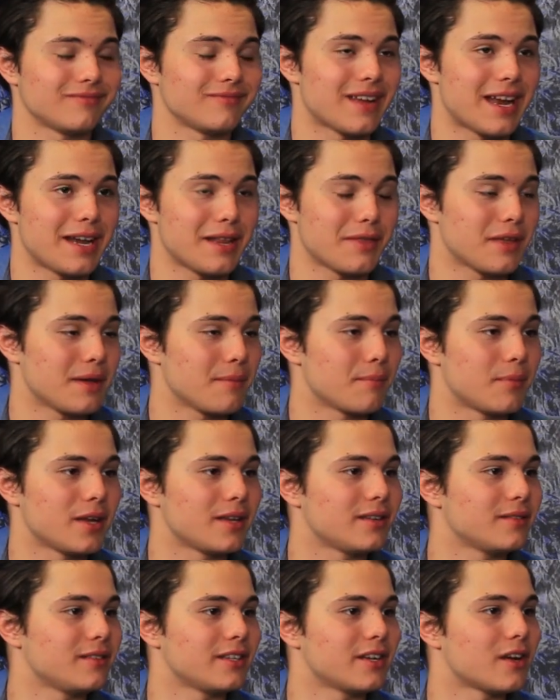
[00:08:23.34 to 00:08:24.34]
anything
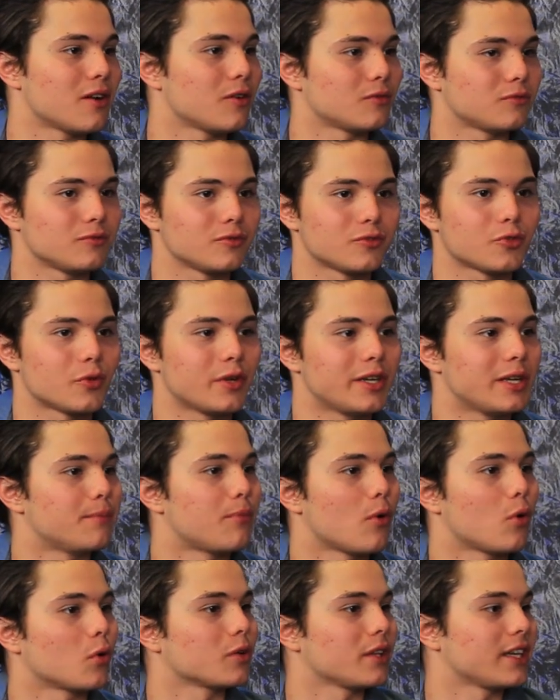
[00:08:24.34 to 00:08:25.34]
but, you know, treated
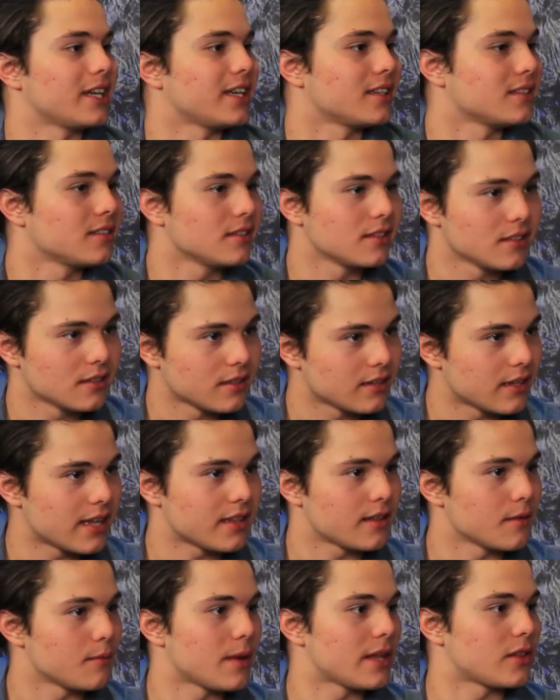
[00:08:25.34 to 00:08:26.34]
poorly
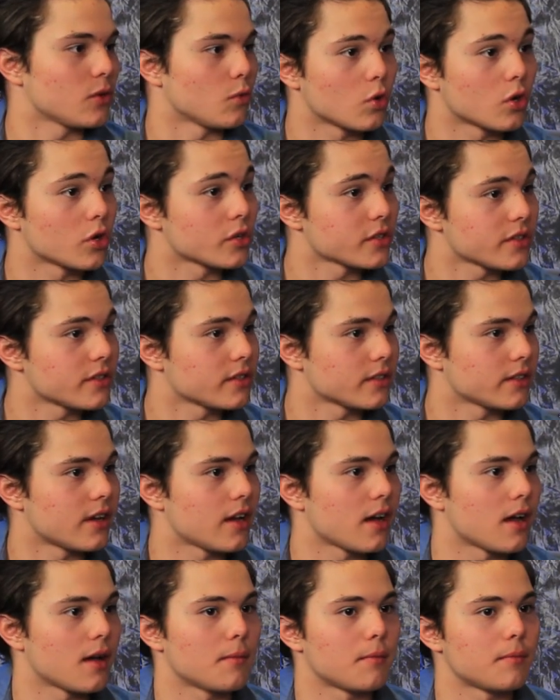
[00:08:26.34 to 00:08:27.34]
at the worst,
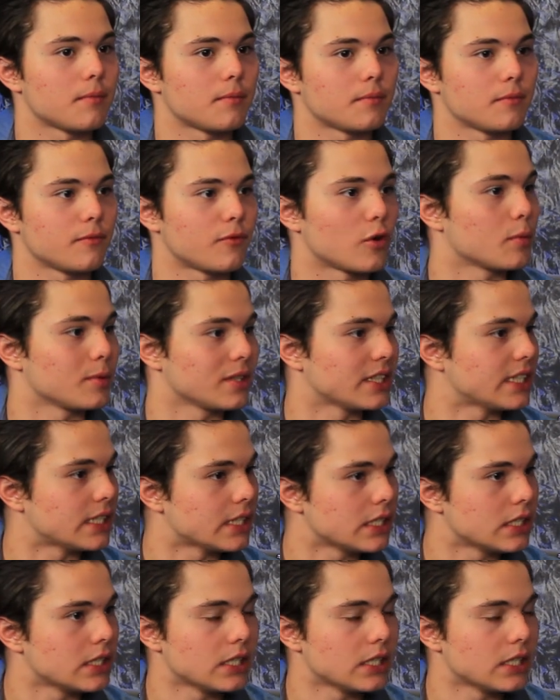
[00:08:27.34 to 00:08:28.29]
verbally.